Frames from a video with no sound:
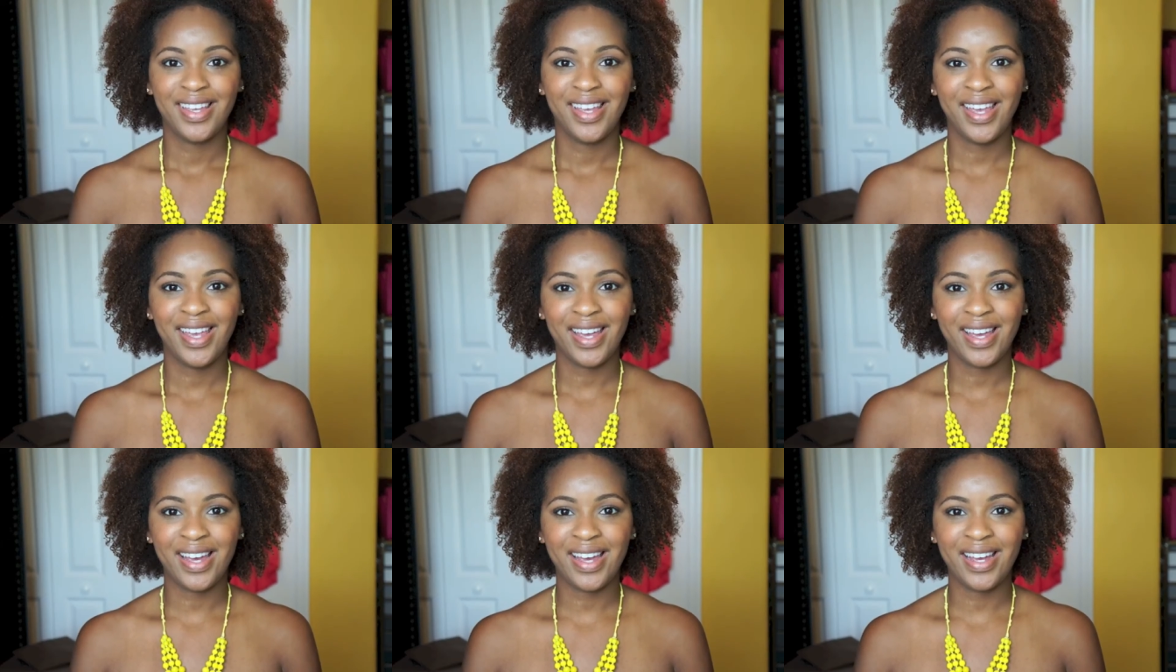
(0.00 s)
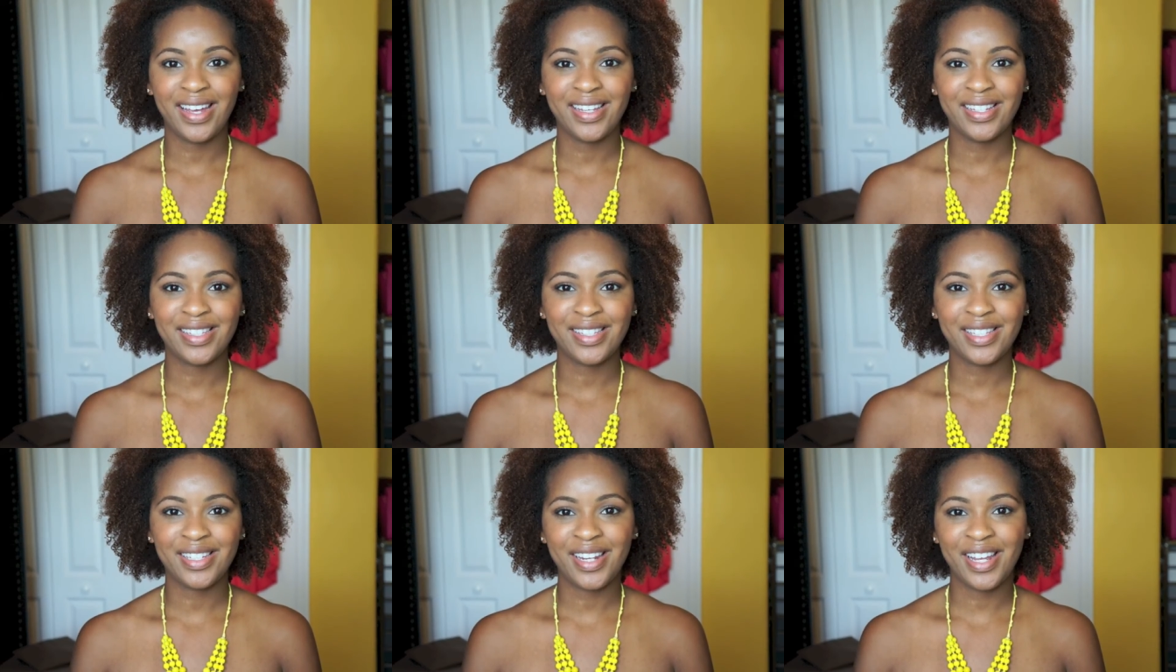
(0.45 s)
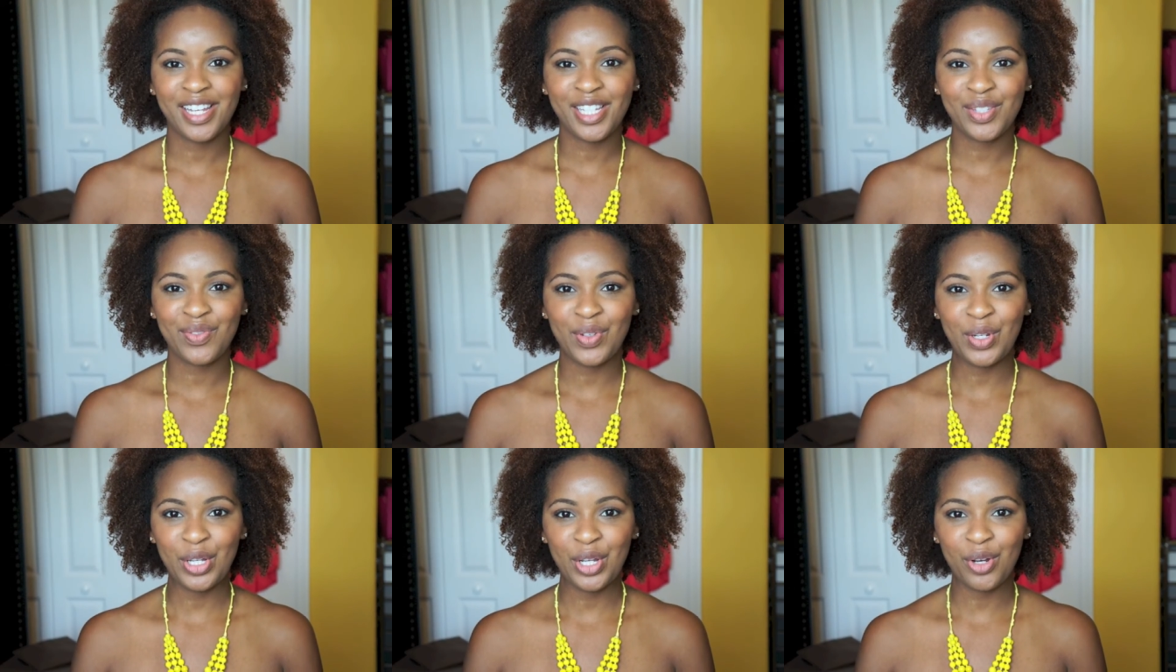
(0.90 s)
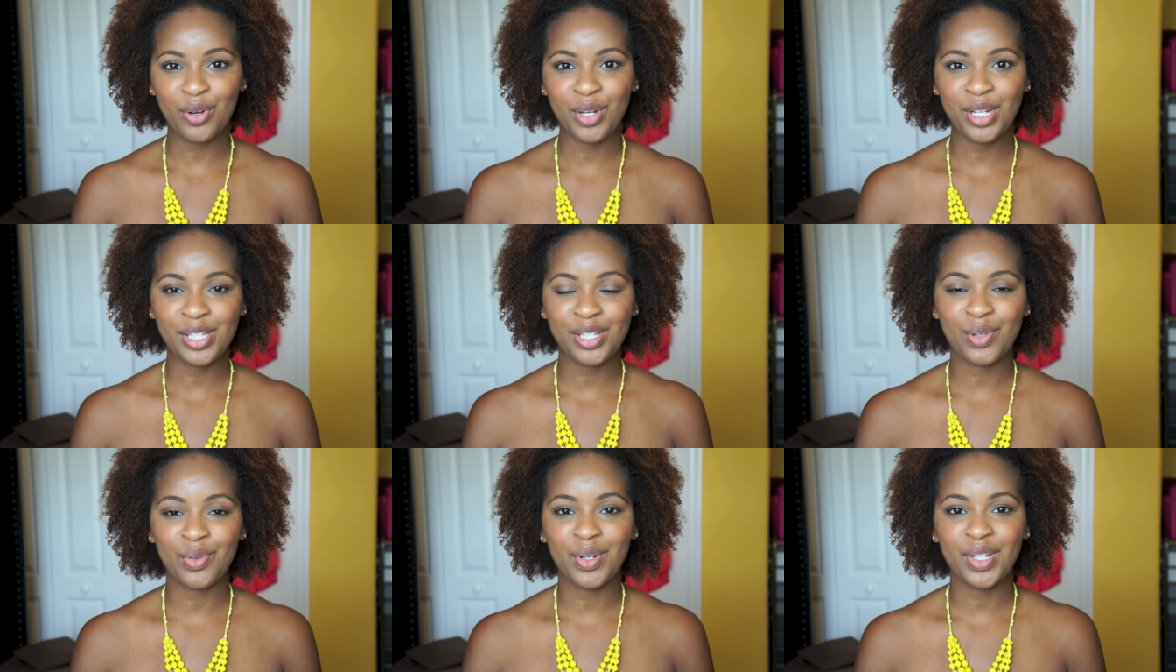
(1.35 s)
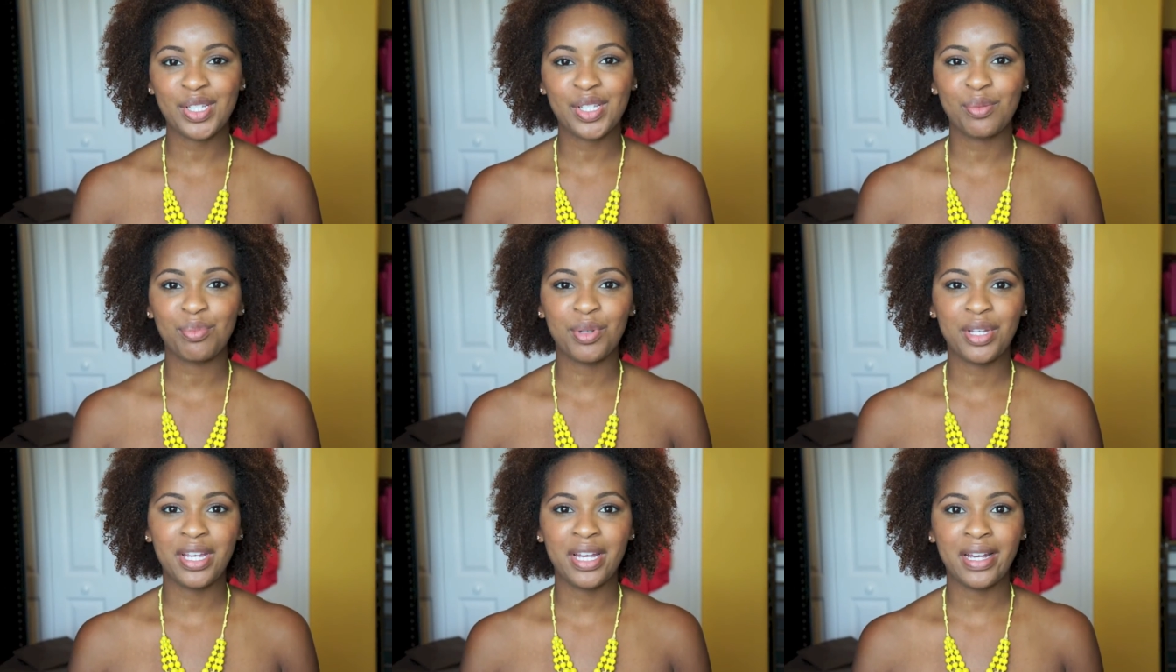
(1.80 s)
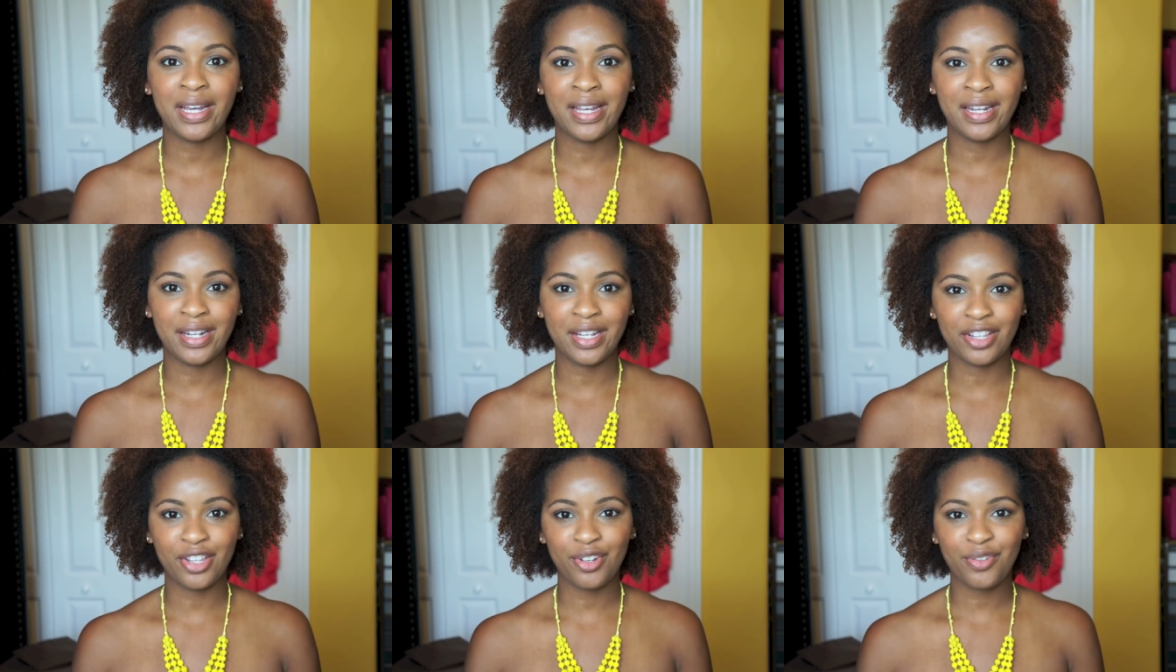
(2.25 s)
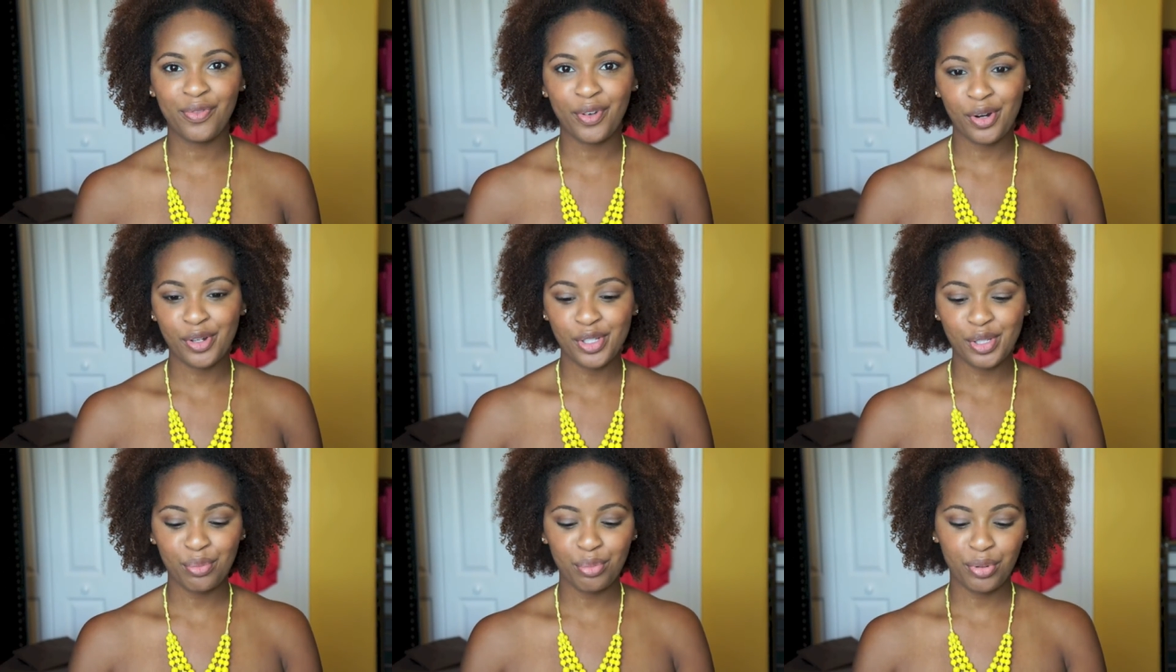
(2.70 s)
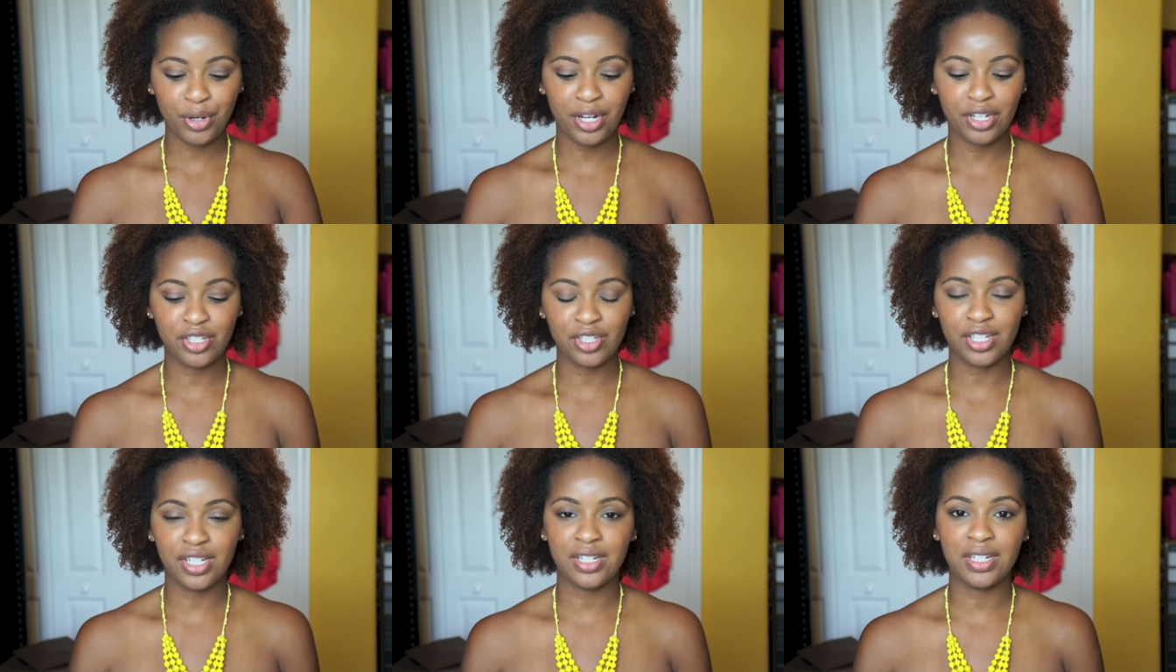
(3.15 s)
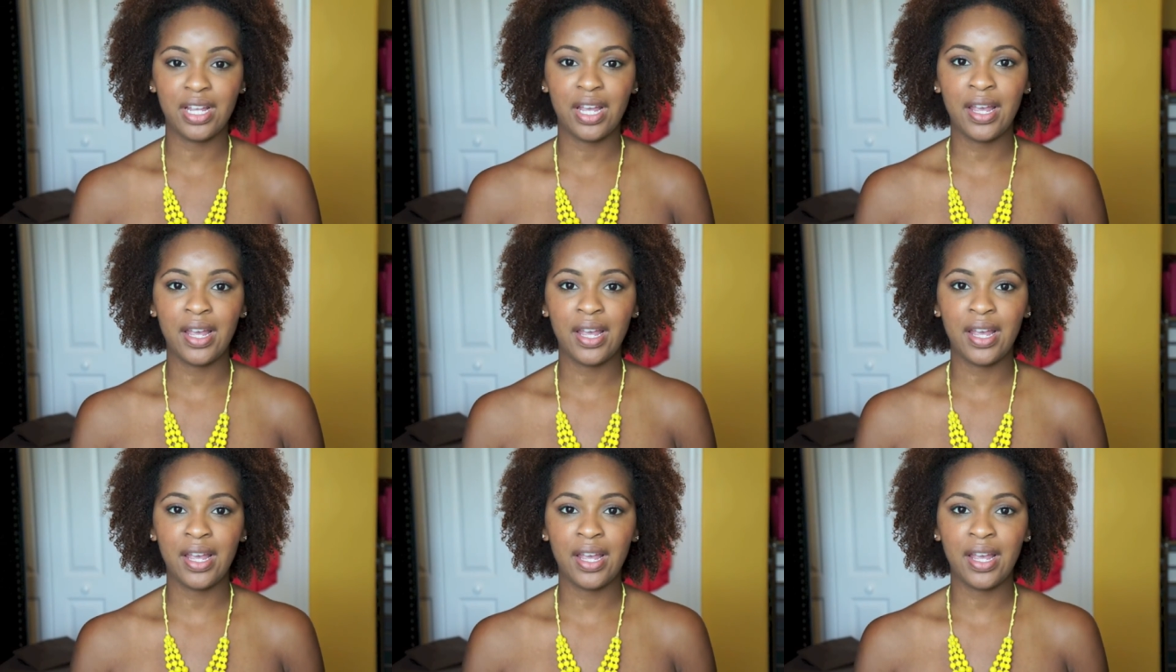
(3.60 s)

Hey guys, today's video is going to be another first impression